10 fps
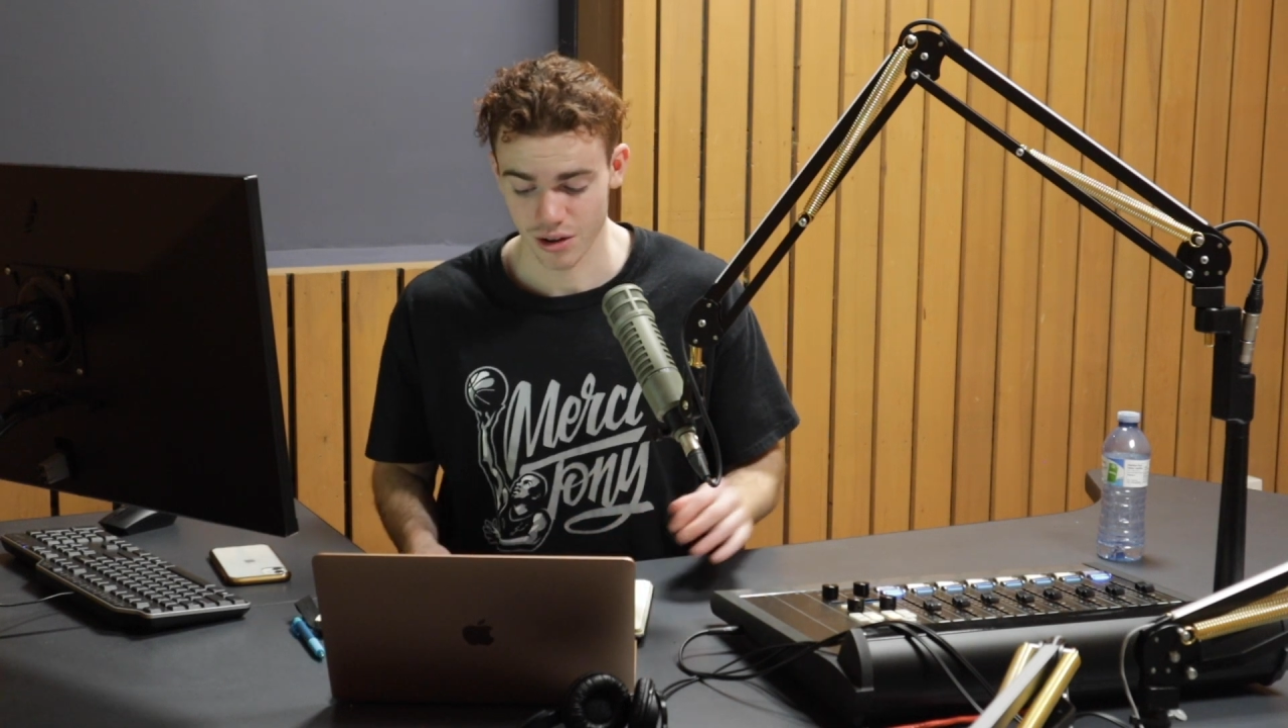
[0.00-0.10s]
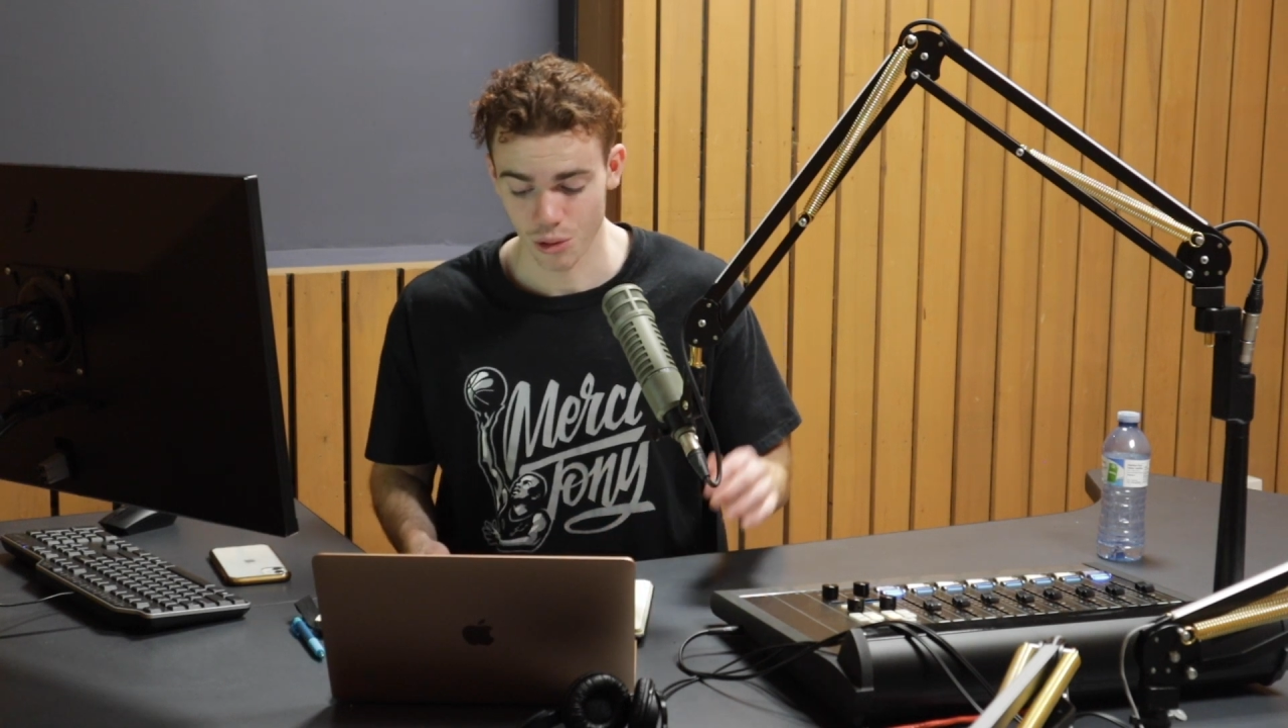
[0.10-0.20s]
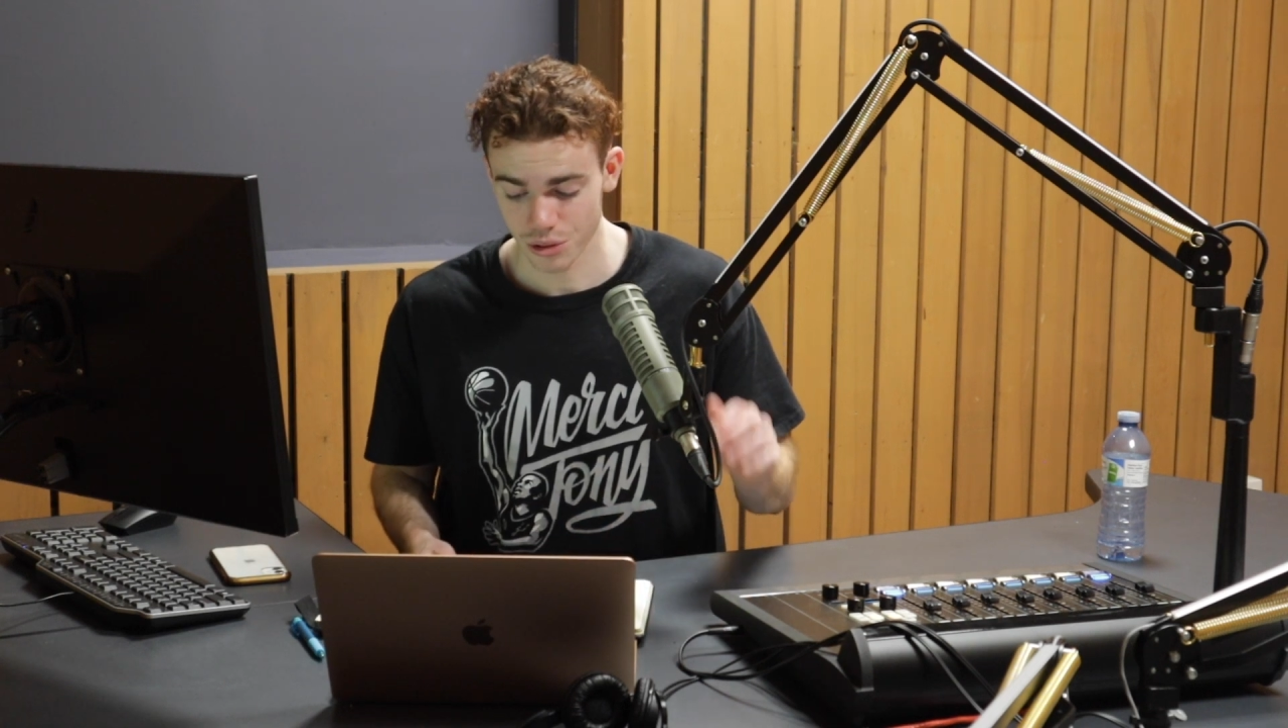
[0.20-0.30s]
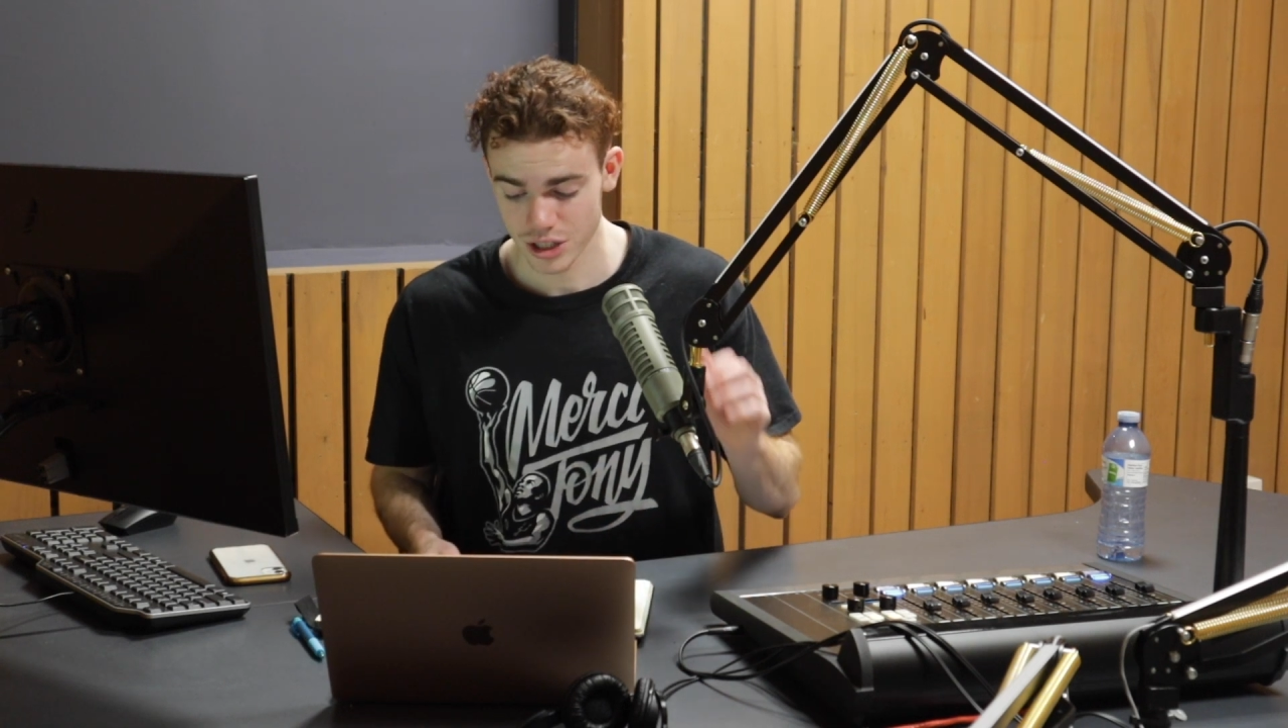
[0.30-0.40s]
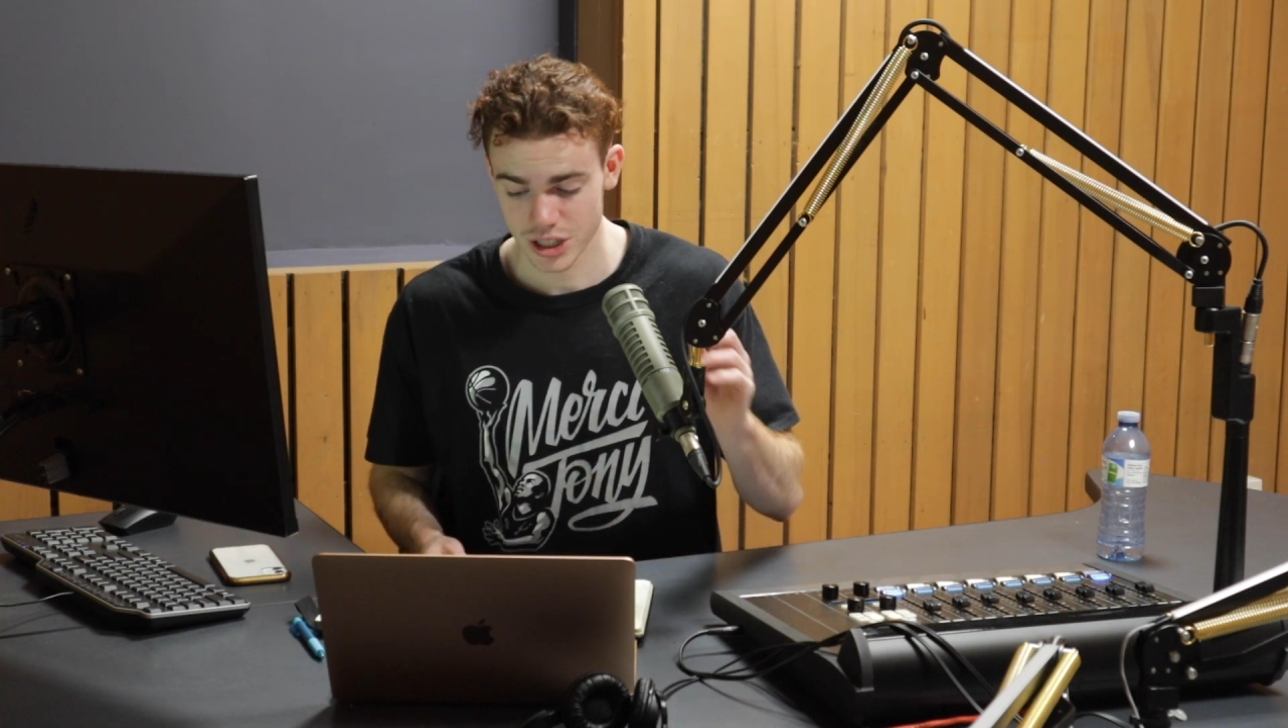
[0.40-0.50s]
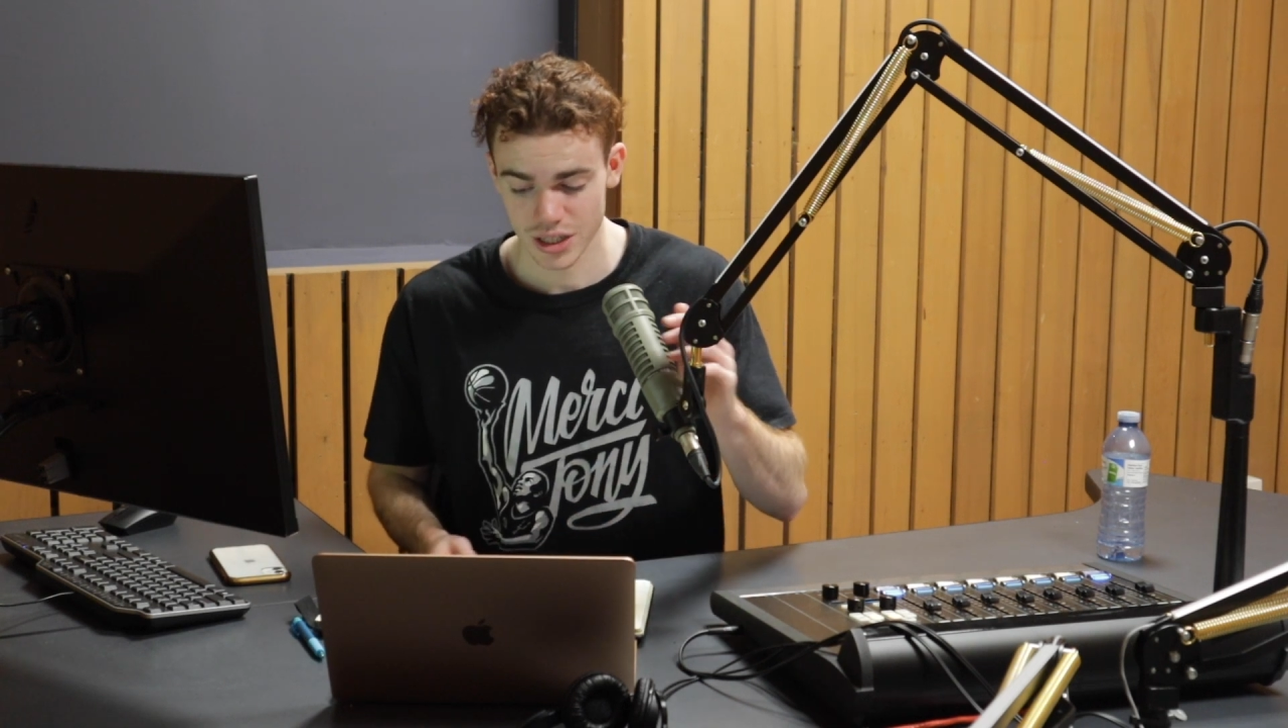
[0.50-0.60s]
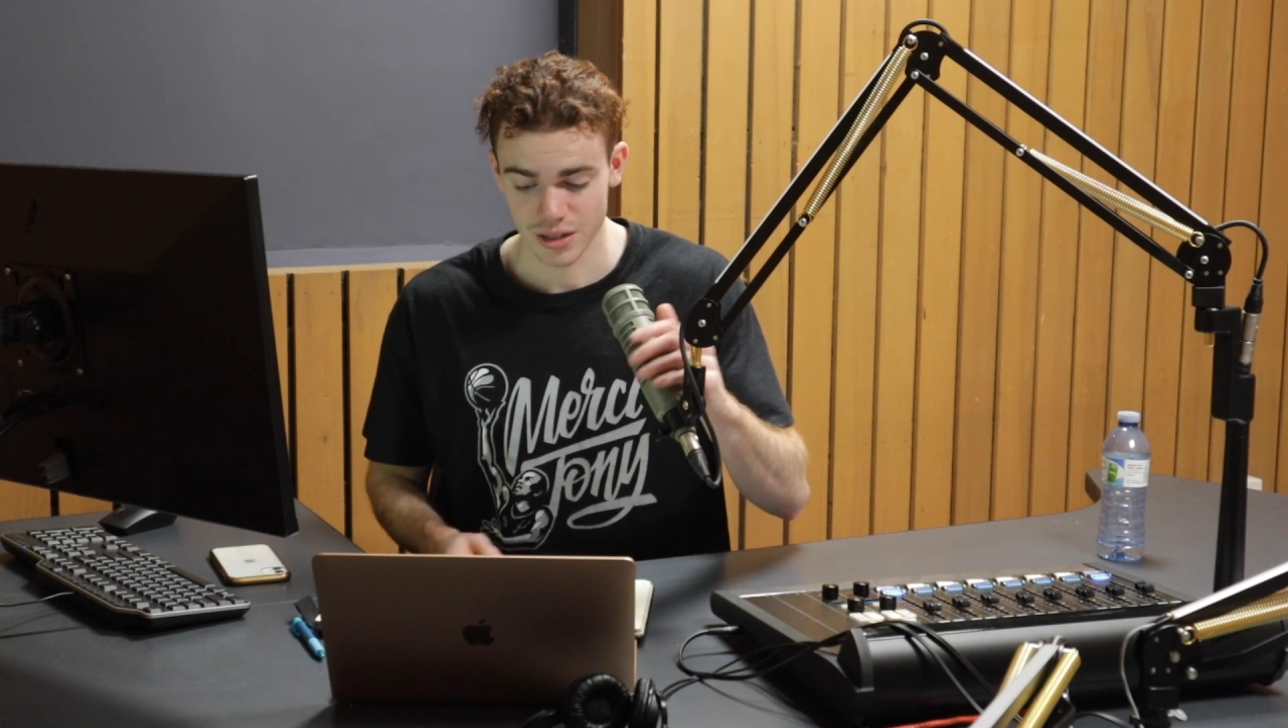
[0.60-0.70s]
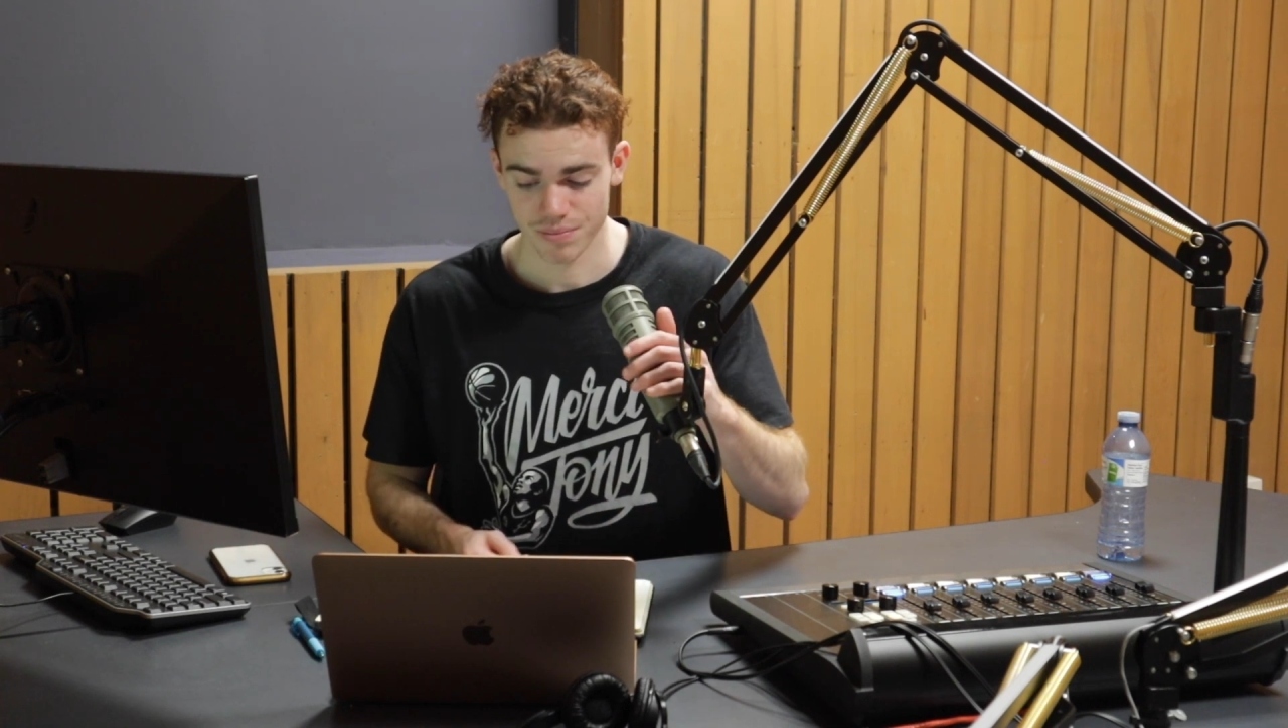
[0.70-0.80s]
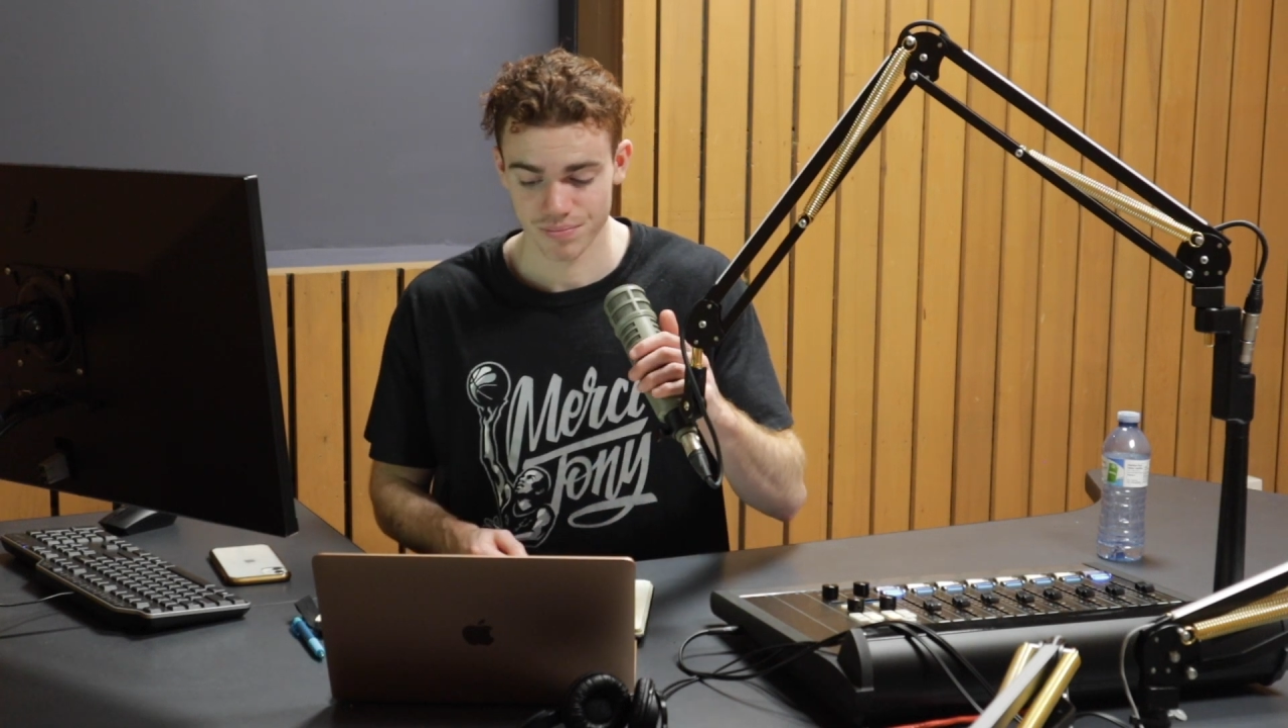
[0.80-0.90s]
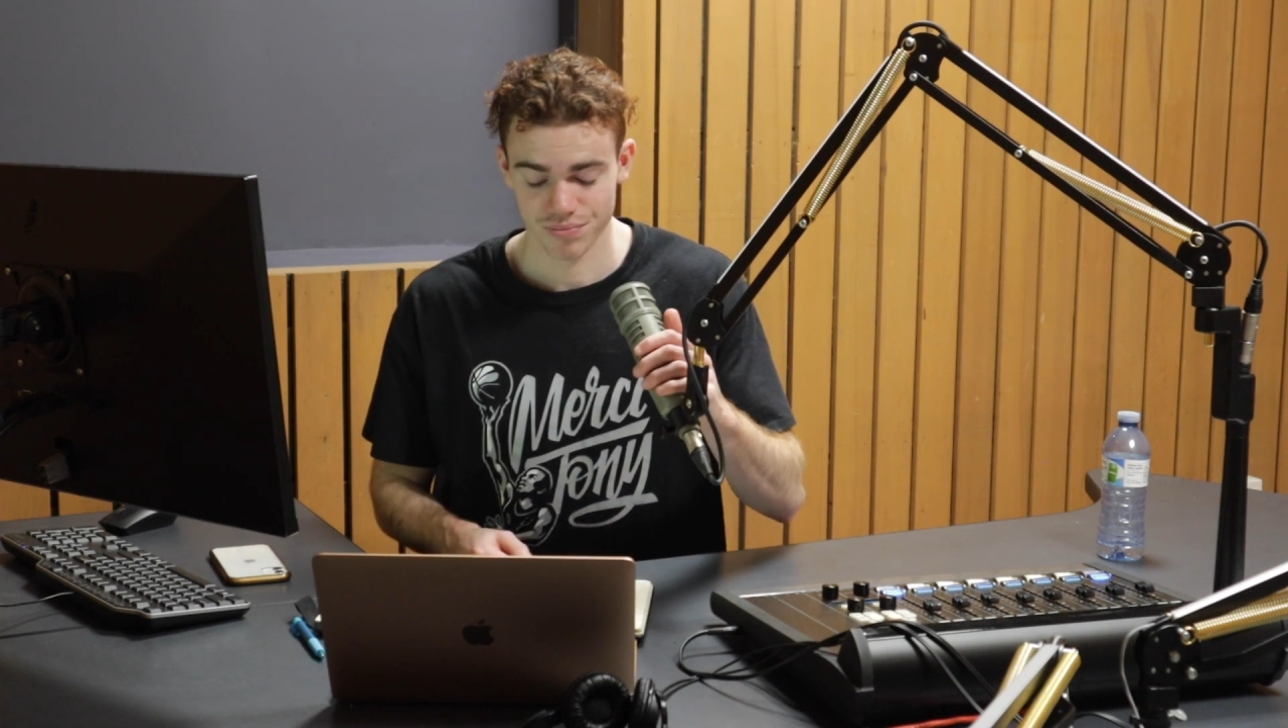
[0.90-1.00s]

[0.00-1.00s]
Holy shit.